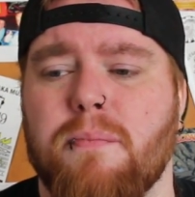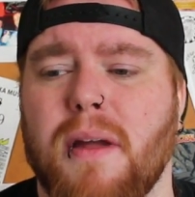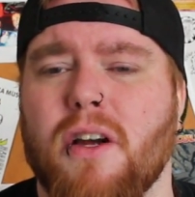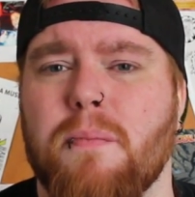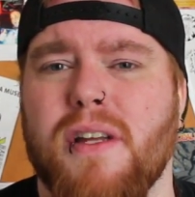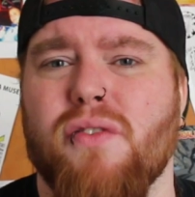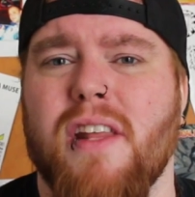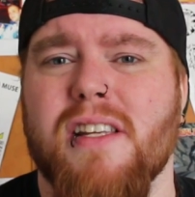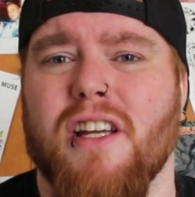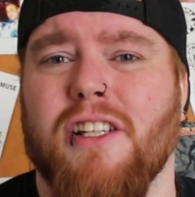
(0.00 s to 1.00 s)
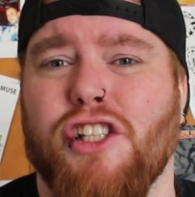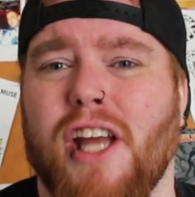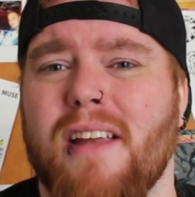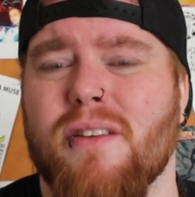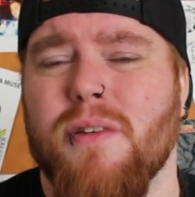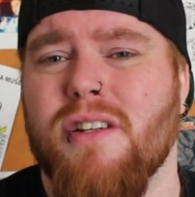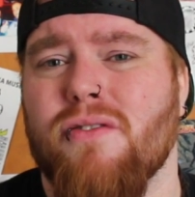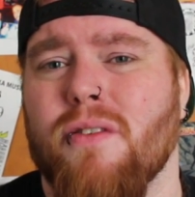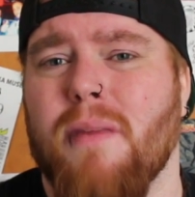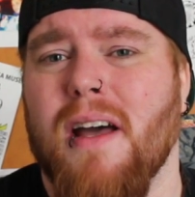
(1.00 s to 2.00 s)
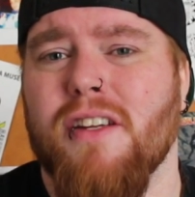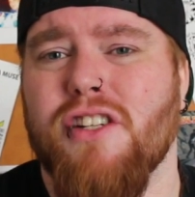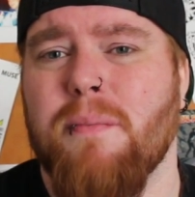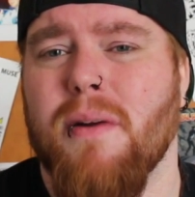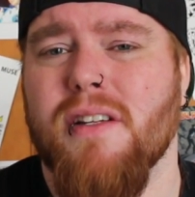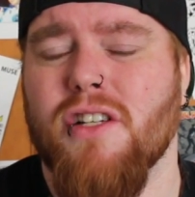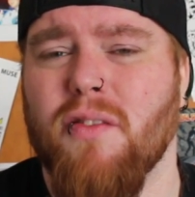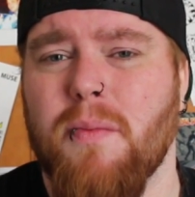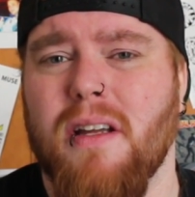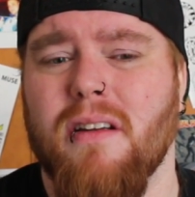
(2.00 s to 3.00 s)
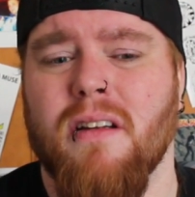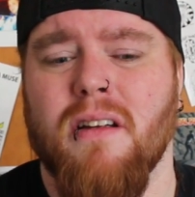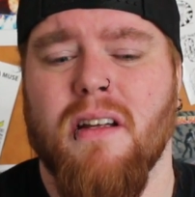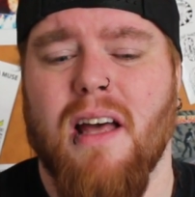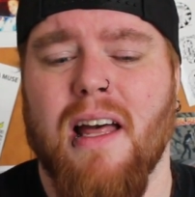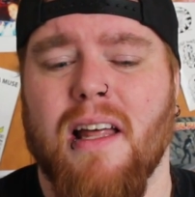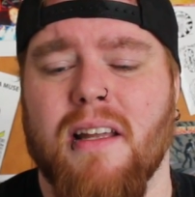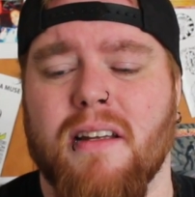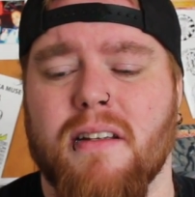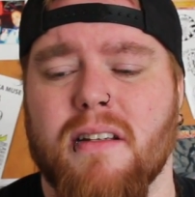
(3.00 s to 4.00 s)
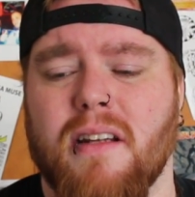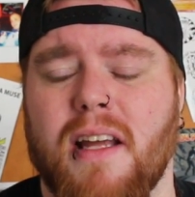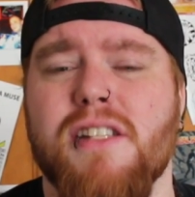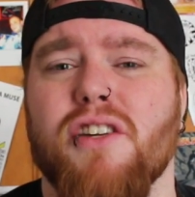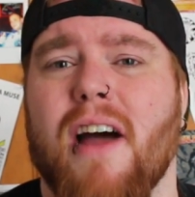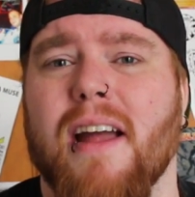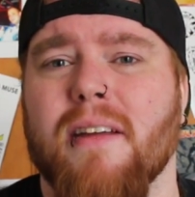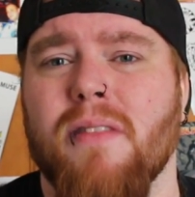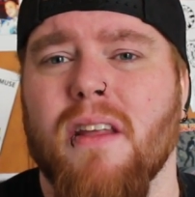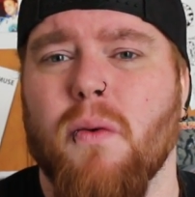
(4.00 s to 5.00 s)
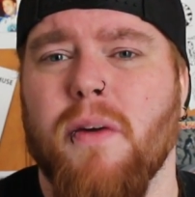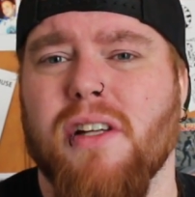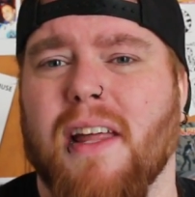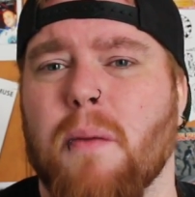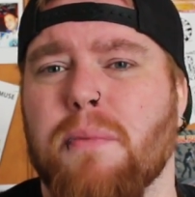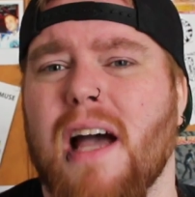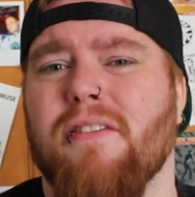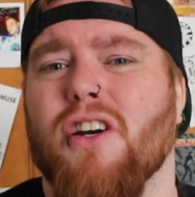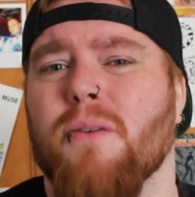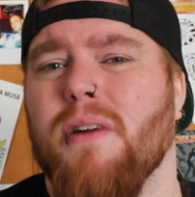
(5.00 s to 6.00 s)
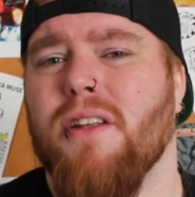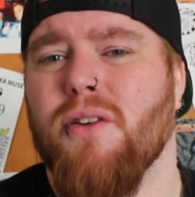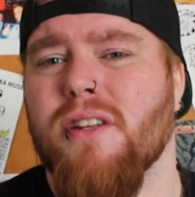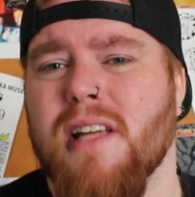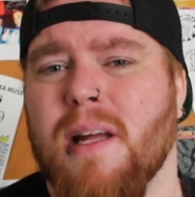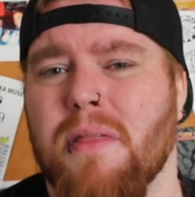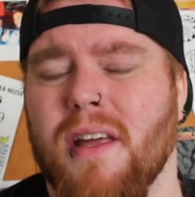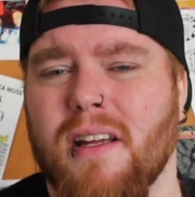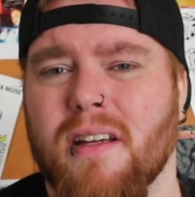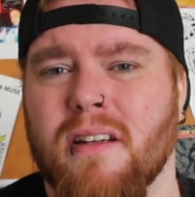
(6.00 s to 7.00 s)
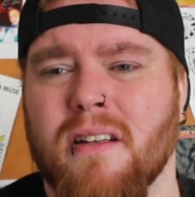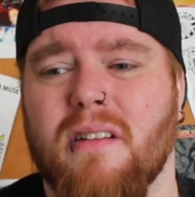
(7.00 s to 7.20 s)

Big companies for this are JET, which is run by the Japanese government, and Interac, which are like a private company that do the same thing.